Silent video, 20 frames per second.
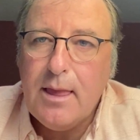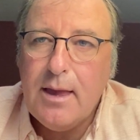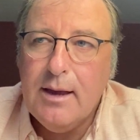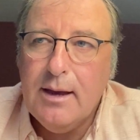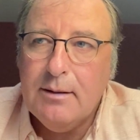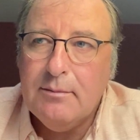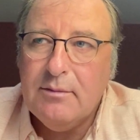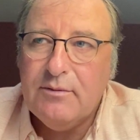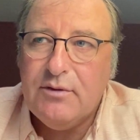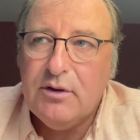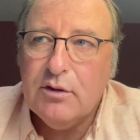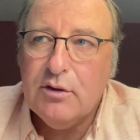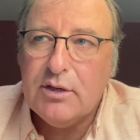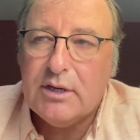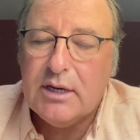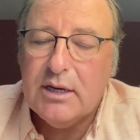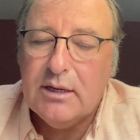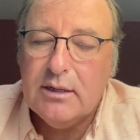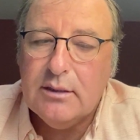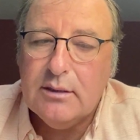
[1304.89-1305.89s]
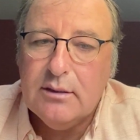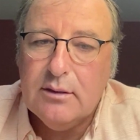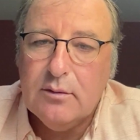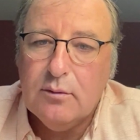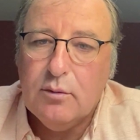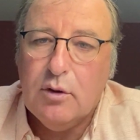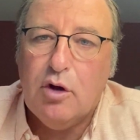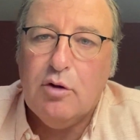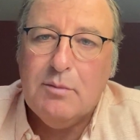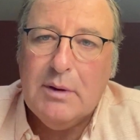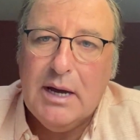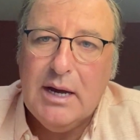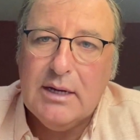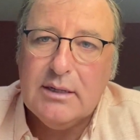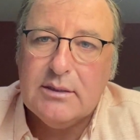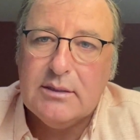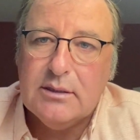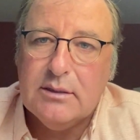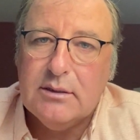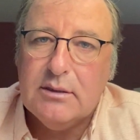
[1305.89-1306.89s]
If you look at
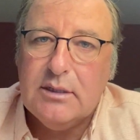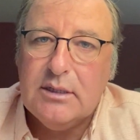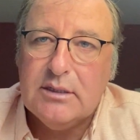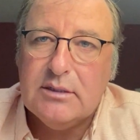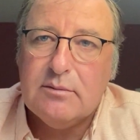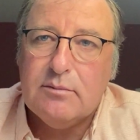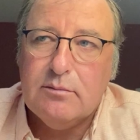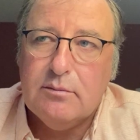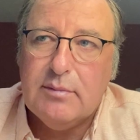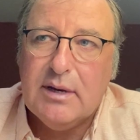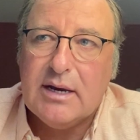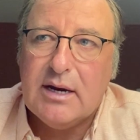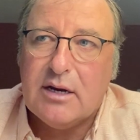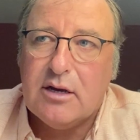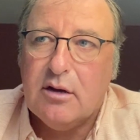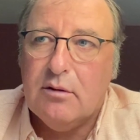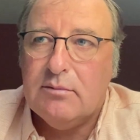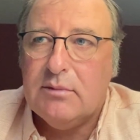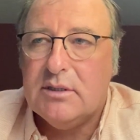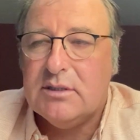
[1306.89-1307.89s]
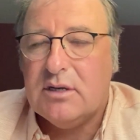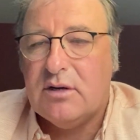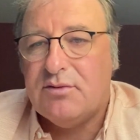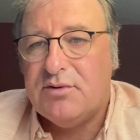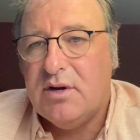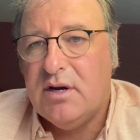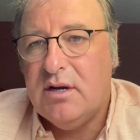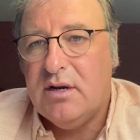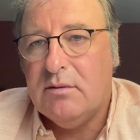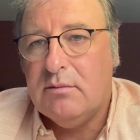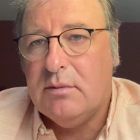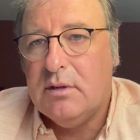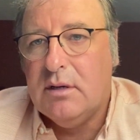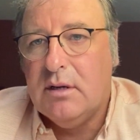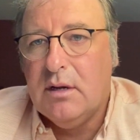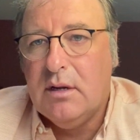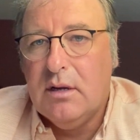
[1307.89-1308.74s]
Walmart and these bigger companies that are around them,